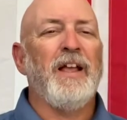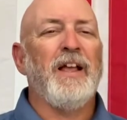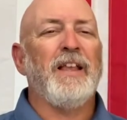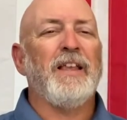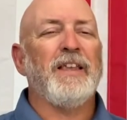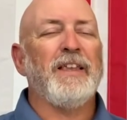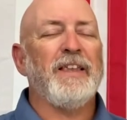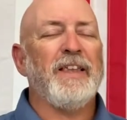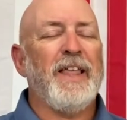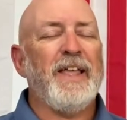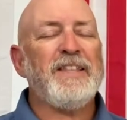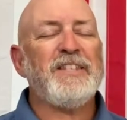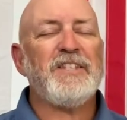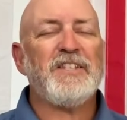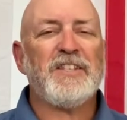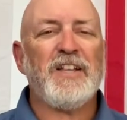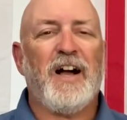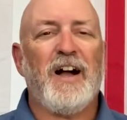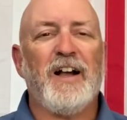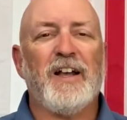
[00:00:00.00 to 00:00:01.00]
Let's
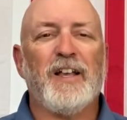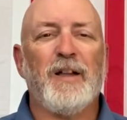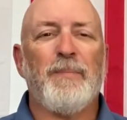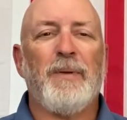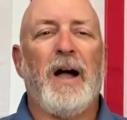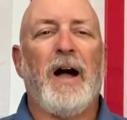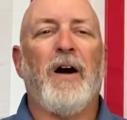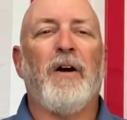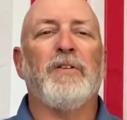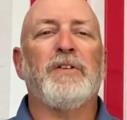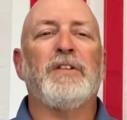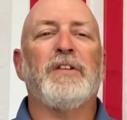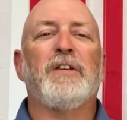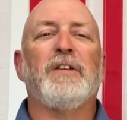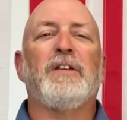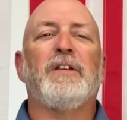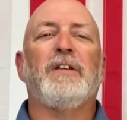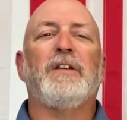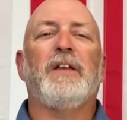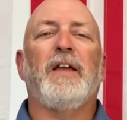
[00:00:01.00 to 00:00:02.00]
talk about
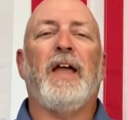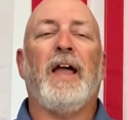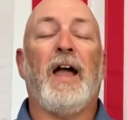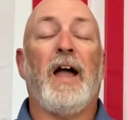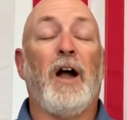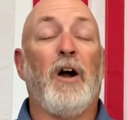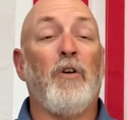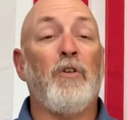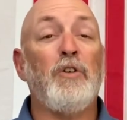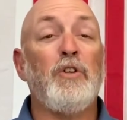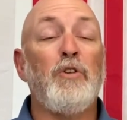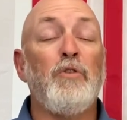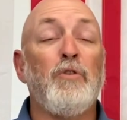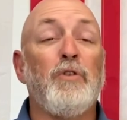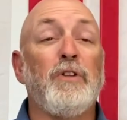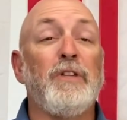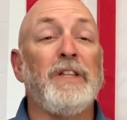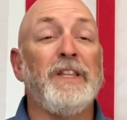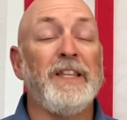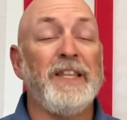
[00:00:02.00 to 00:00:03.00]
how you
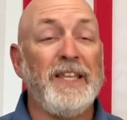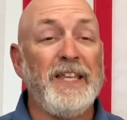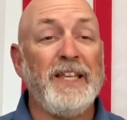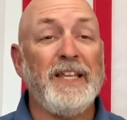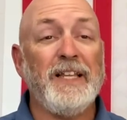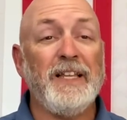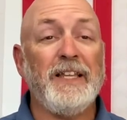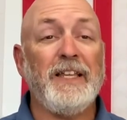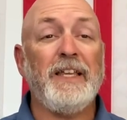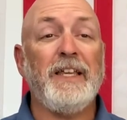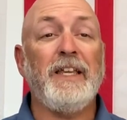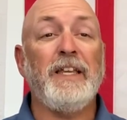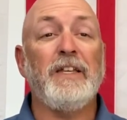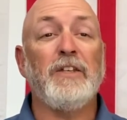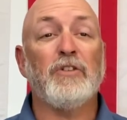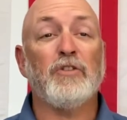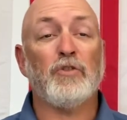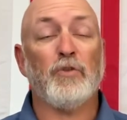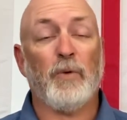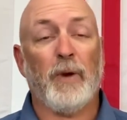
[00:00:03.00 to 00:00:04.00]
legally
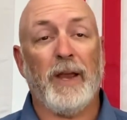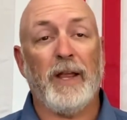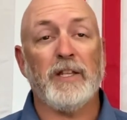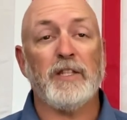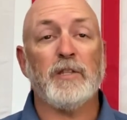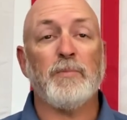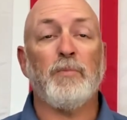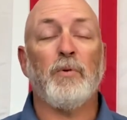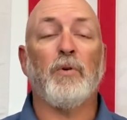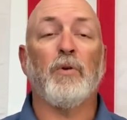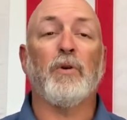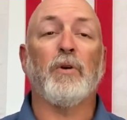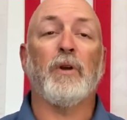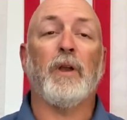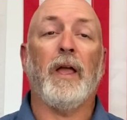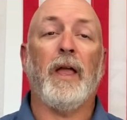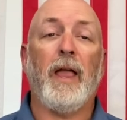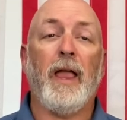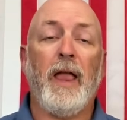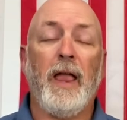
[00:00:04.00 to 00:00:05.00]
transport
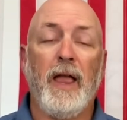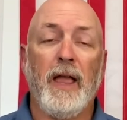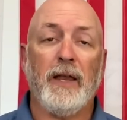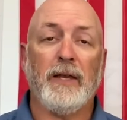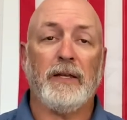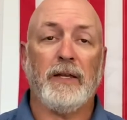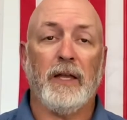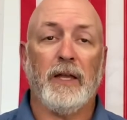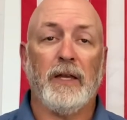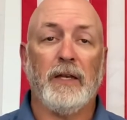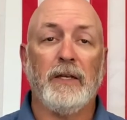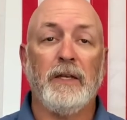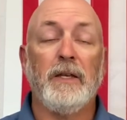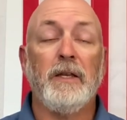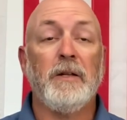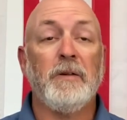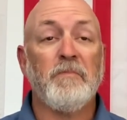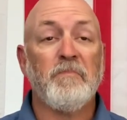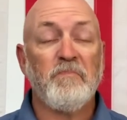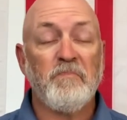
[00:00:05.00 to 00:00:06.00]
a handgun
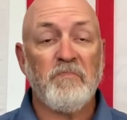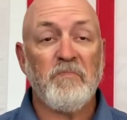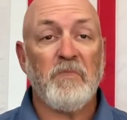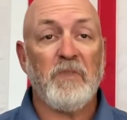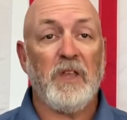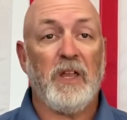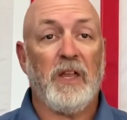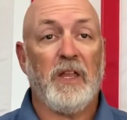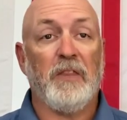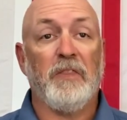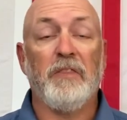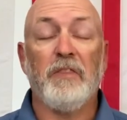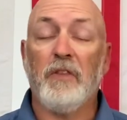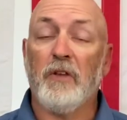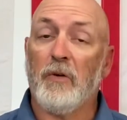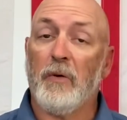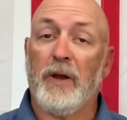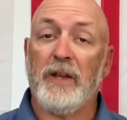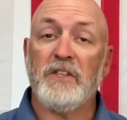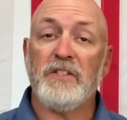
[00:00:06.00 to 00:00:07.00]
in the
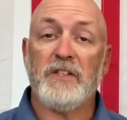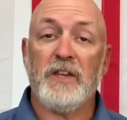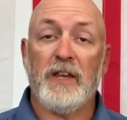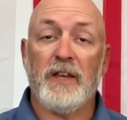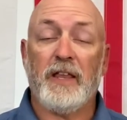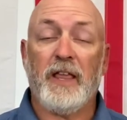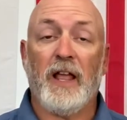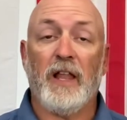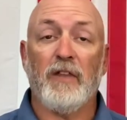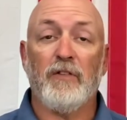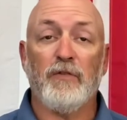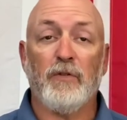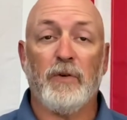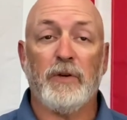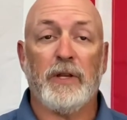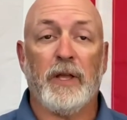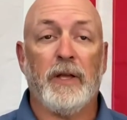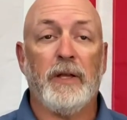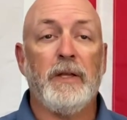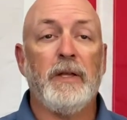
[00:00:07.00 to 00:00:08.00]
great state of
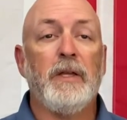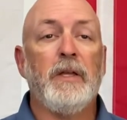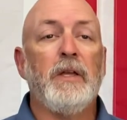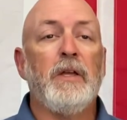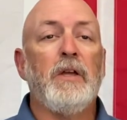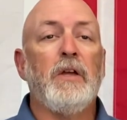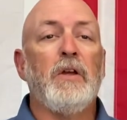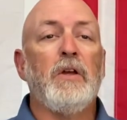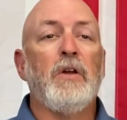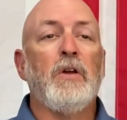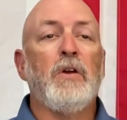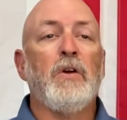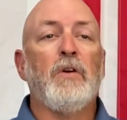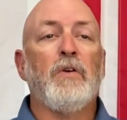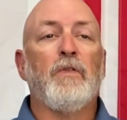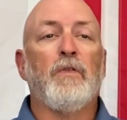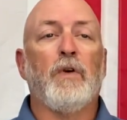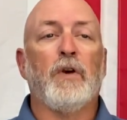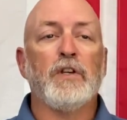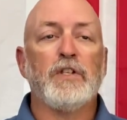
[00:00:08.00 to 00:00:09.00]
California.
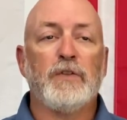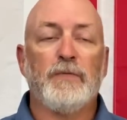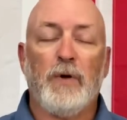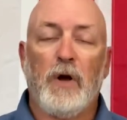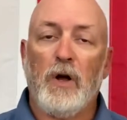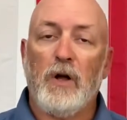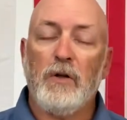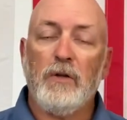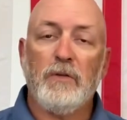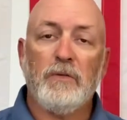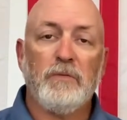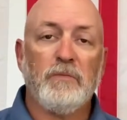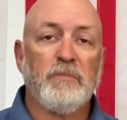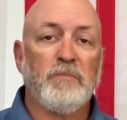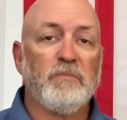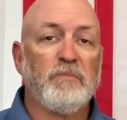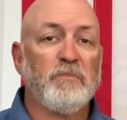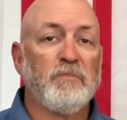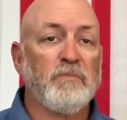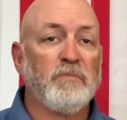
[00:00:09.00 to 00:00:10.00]
First of all,
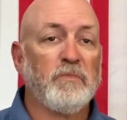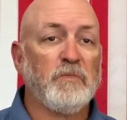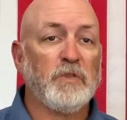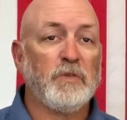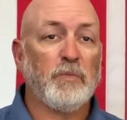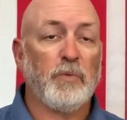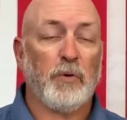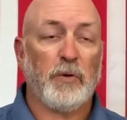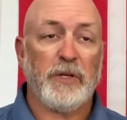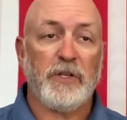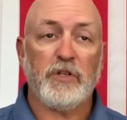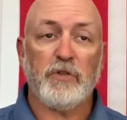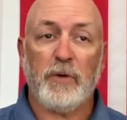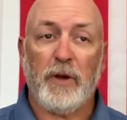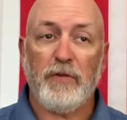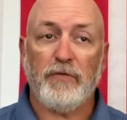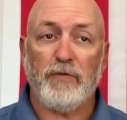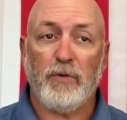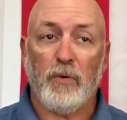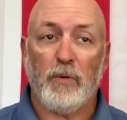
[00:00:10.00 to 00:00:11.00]
pretty
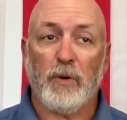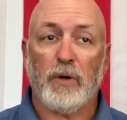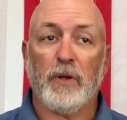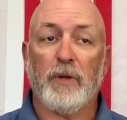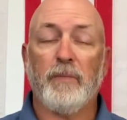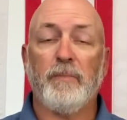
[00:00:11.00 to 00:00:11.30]
straightforward.